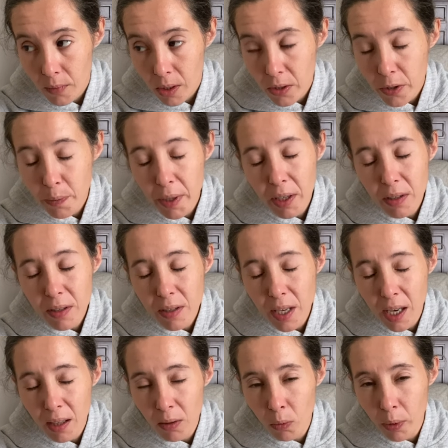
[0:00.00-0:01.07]
Spirit is
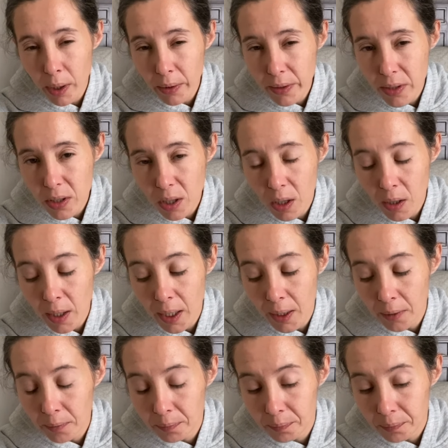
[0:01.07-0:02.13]
saying the wheel is
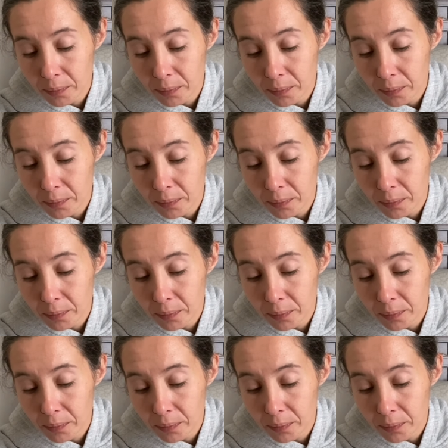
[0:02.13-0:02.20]
turning.